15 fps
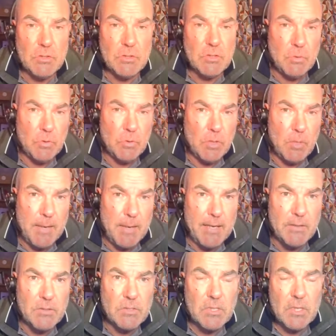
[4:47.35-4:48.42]
Talk
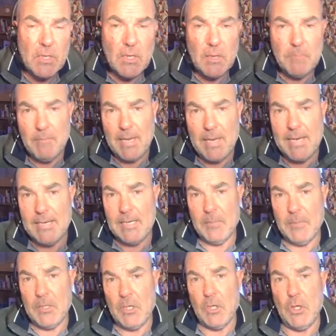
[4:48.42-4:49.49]
about mainly
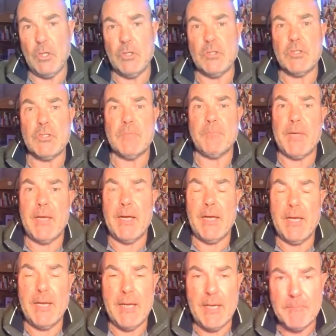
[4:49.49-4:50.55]
because
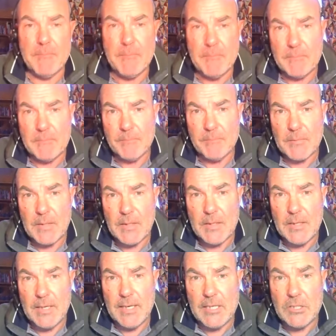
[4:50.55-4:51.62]
um,
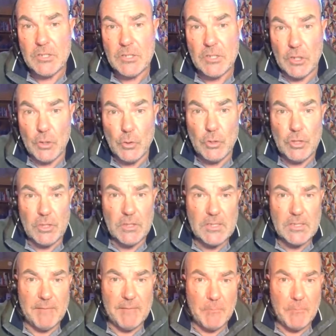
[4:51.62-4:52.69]
the
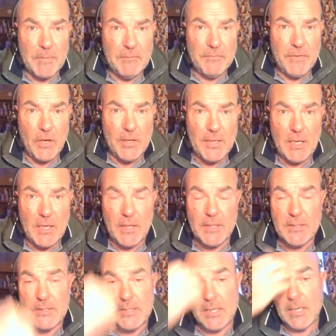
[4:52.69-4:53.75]
solutions haven't been
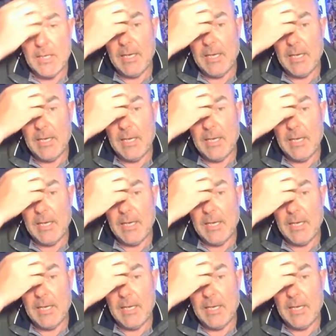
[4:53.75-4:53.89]
finalized.